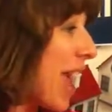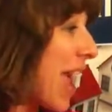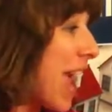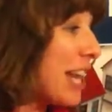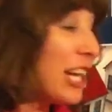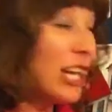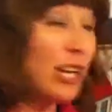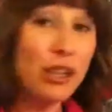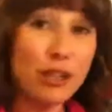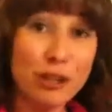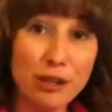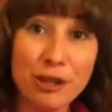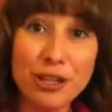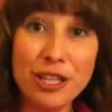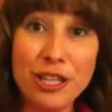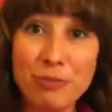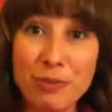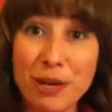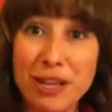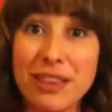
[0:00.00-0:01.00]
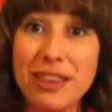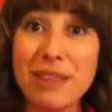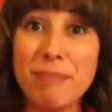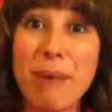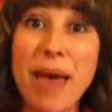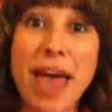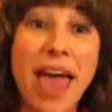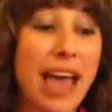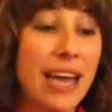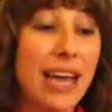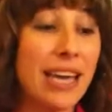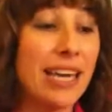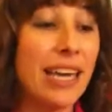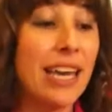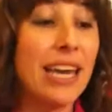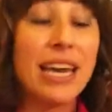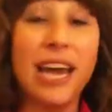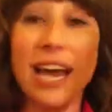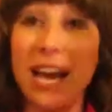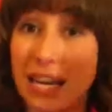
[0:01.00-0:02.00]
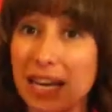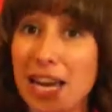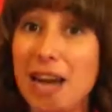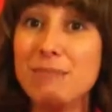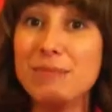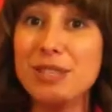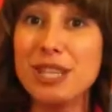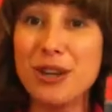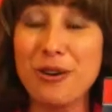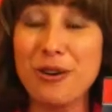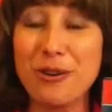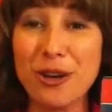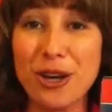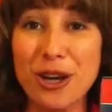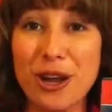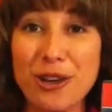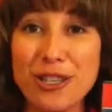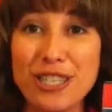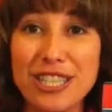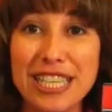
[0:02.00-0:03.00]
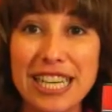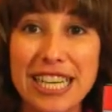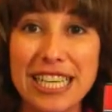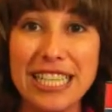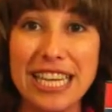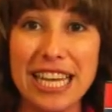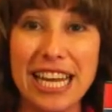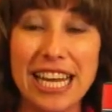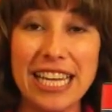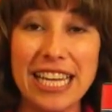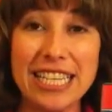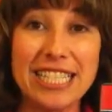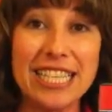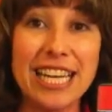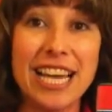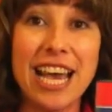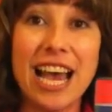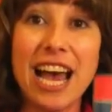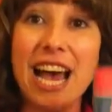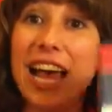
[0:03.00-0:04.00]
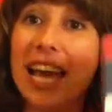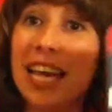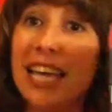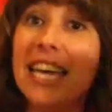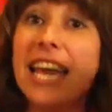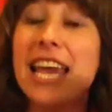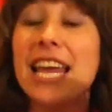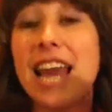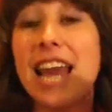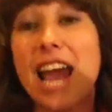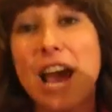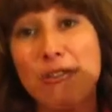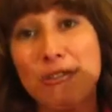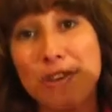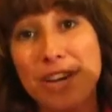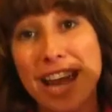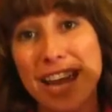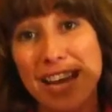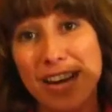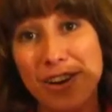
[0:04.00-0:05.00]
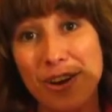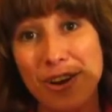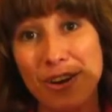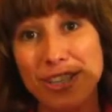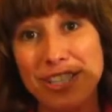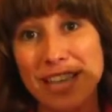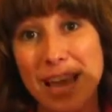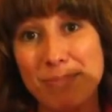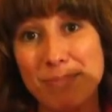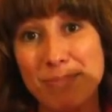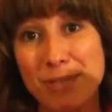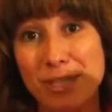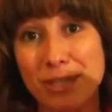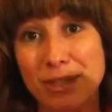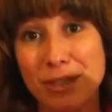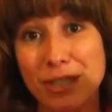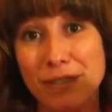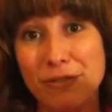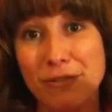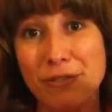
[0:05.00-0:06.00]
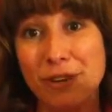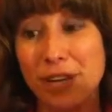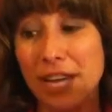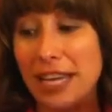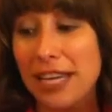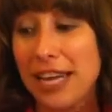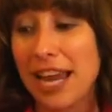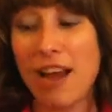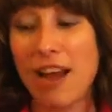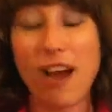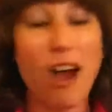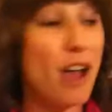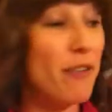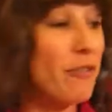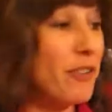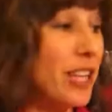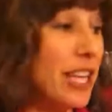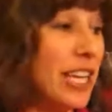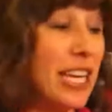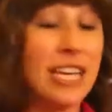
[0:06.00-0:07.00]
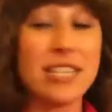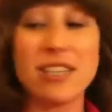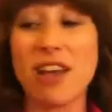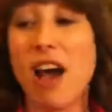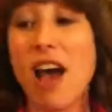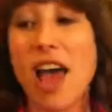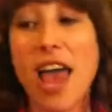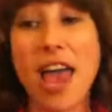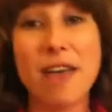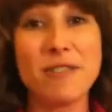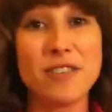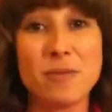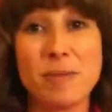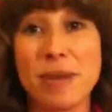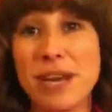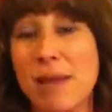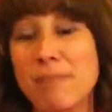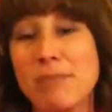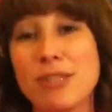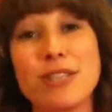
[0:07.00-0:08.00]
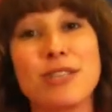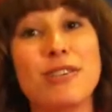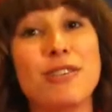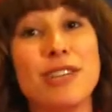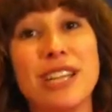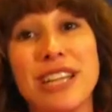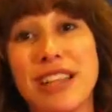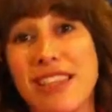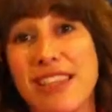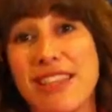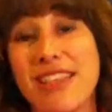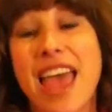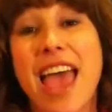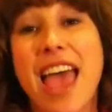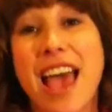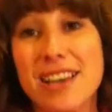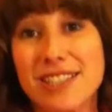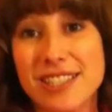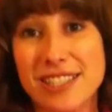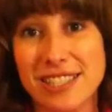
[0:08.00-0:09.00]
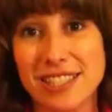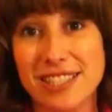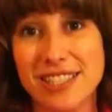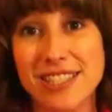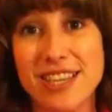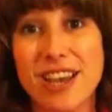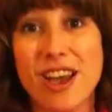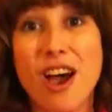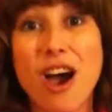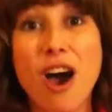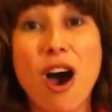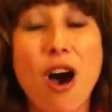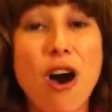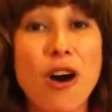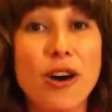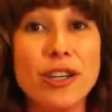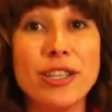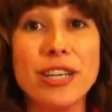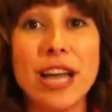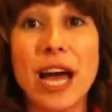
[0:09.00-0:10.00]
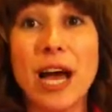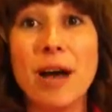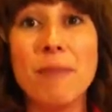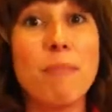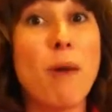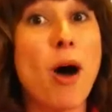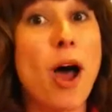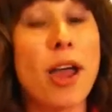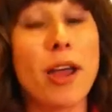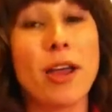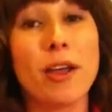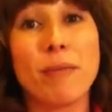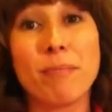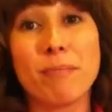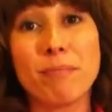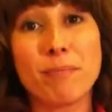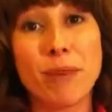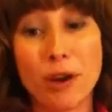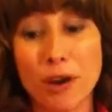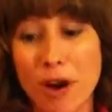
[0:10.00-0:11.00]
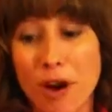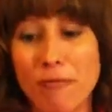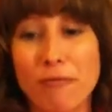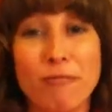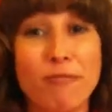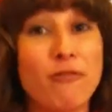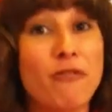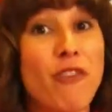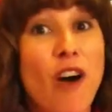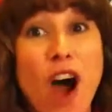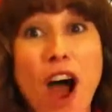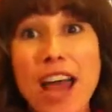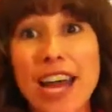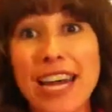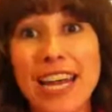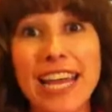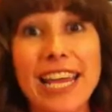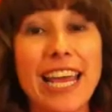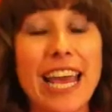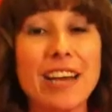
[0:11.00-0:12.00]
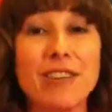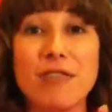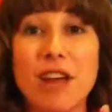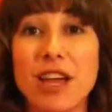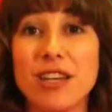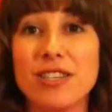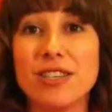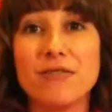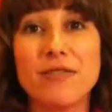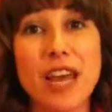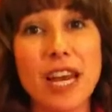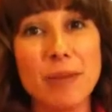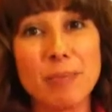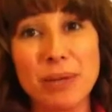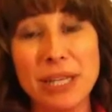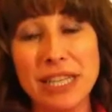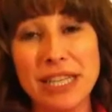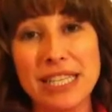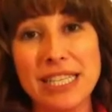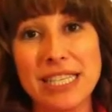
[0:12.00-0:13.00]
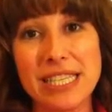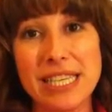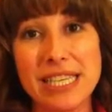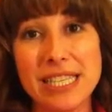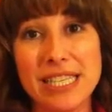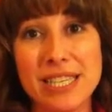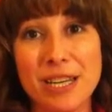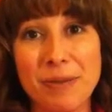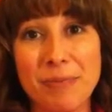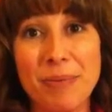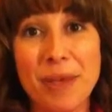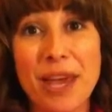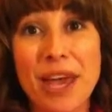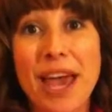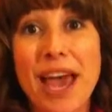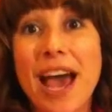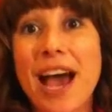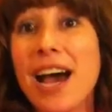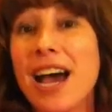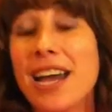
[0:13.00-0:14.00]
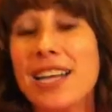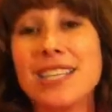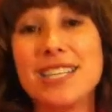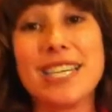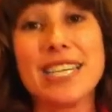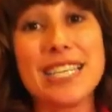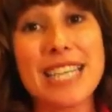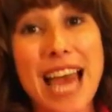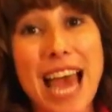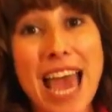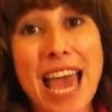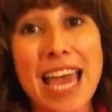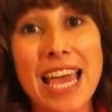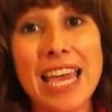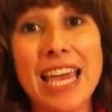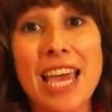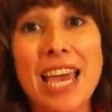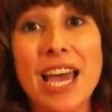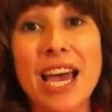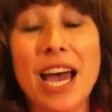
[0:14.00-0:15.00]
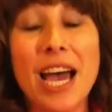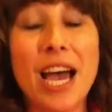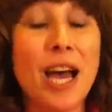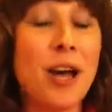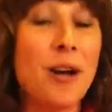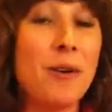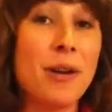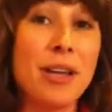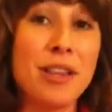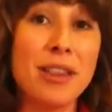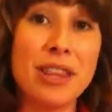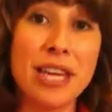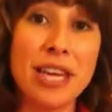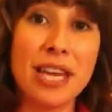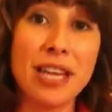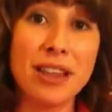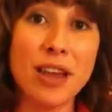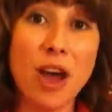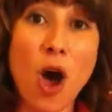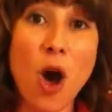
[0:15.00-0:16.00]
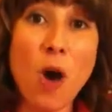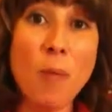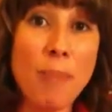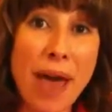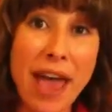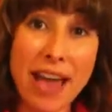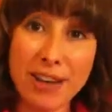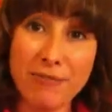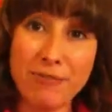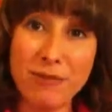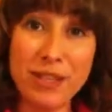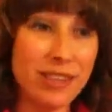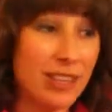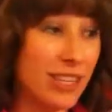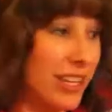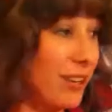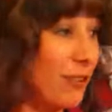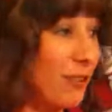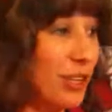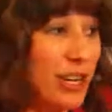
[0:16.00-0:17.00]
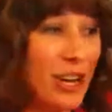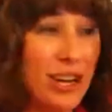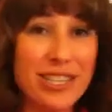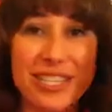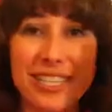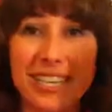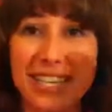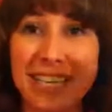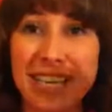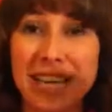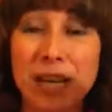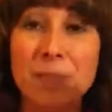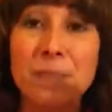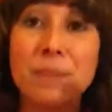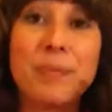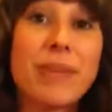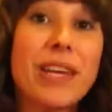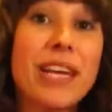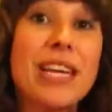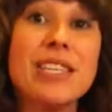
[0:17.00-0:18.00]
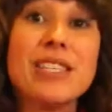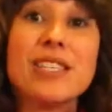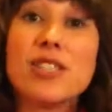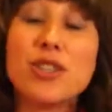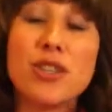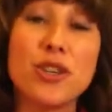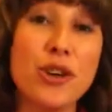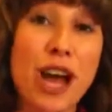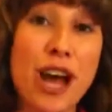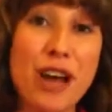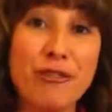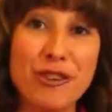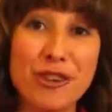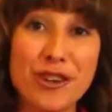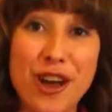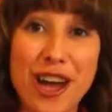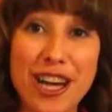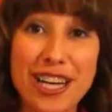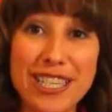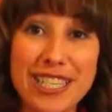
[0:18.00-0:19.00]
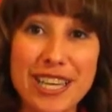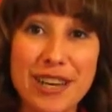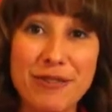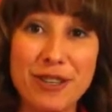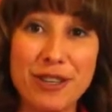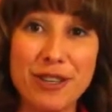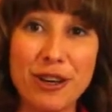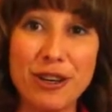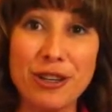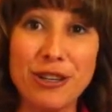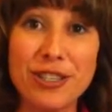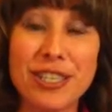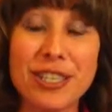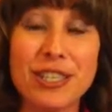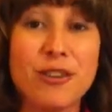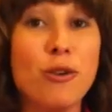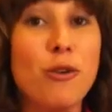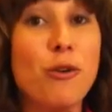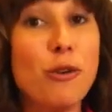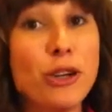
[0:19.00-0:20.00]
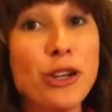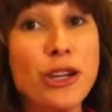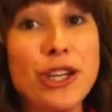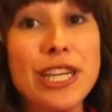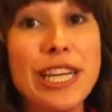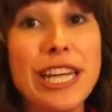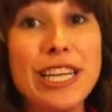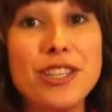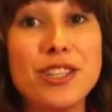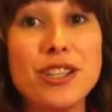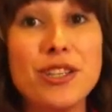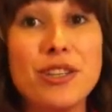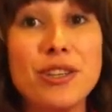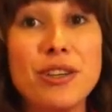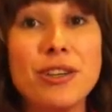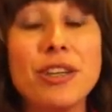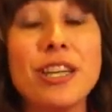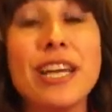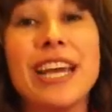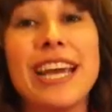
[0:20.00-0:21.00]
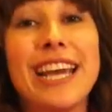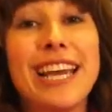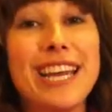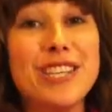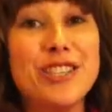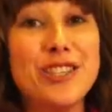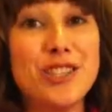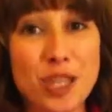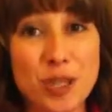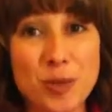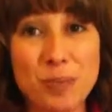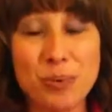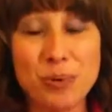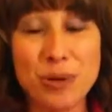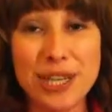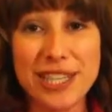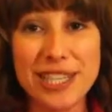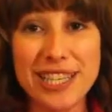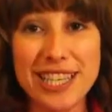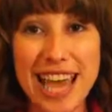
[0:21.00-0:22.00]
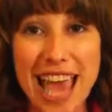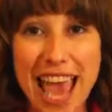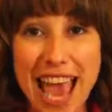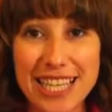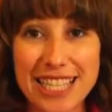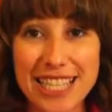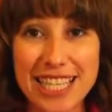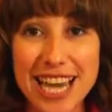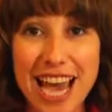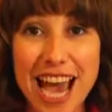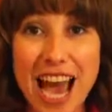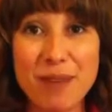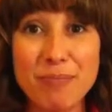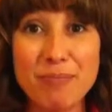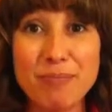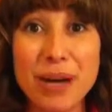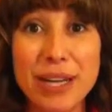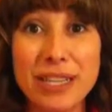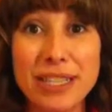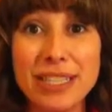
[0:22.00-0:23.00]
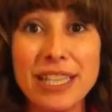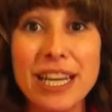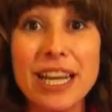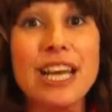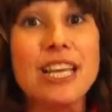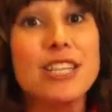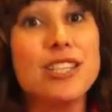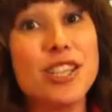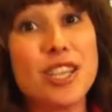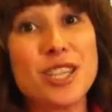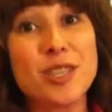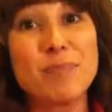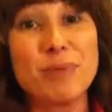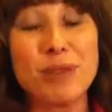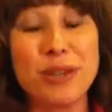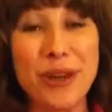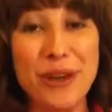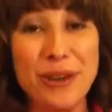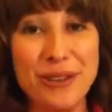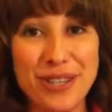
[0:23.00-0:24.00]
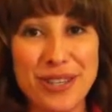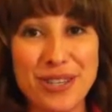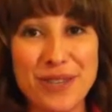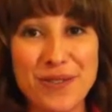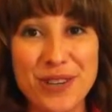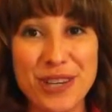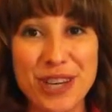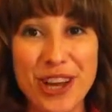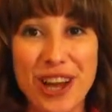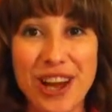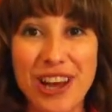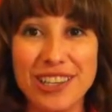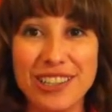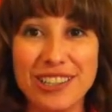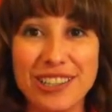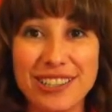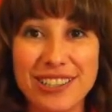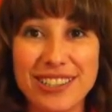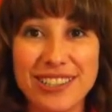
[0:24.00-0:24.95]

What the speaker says: And included with the pack comes the audio CDs. Again, $180 absolutely free. Now, over the years, I have spent absolutely thousands on on filing and developing this system. And today, the whole pack with the audio CD is $297. And all you need to do is just press the Add to Cart button just below this video.